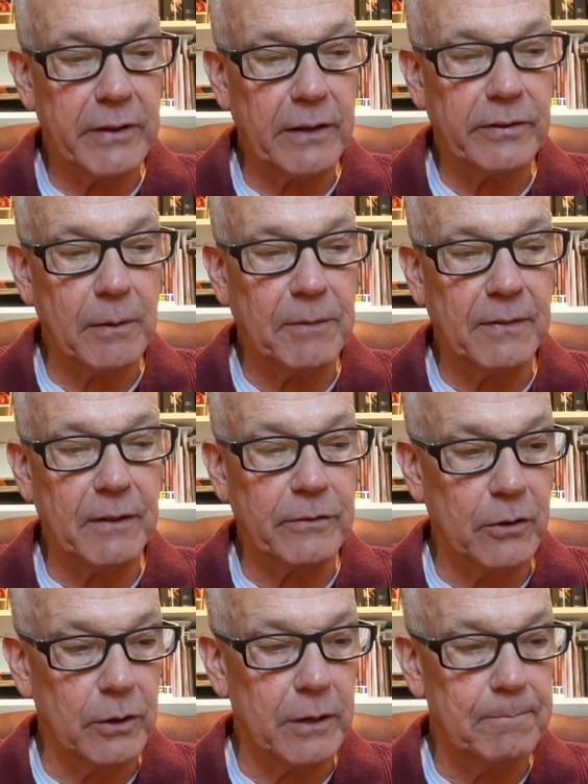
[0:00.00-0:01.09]
something that's
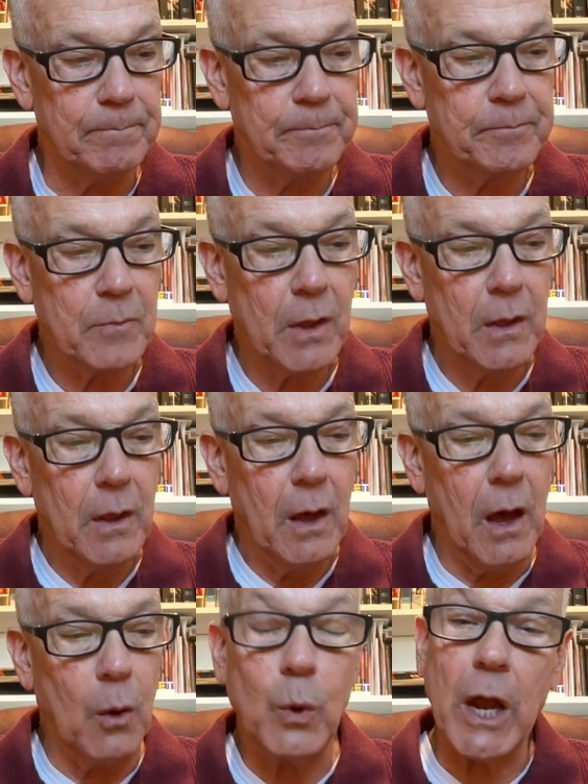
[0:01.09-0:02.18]
good.
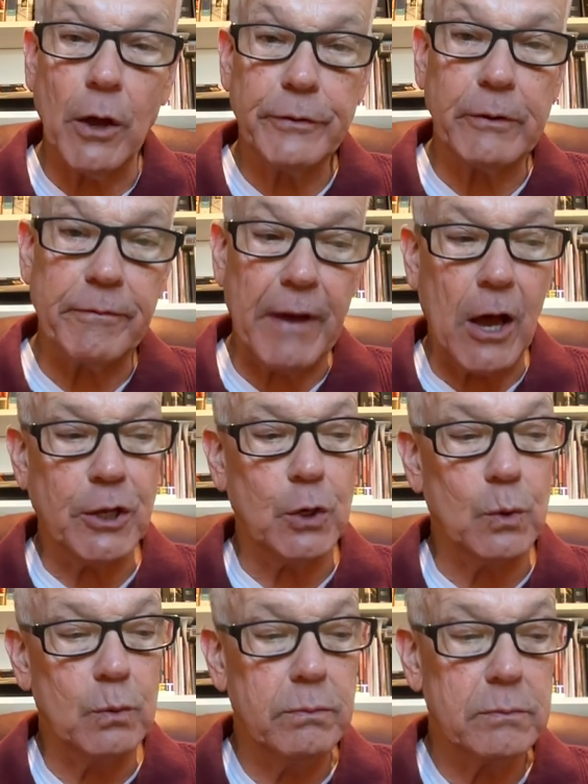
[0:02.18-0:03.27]
We also
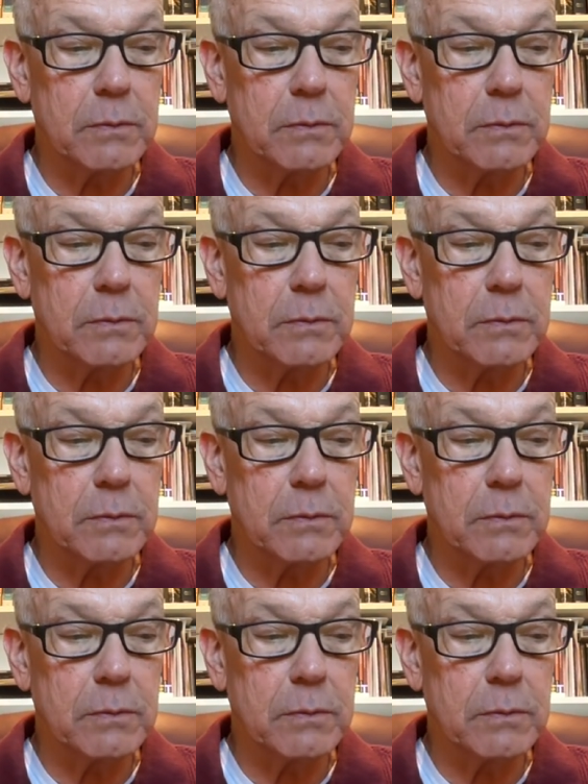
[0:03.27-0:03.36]
value,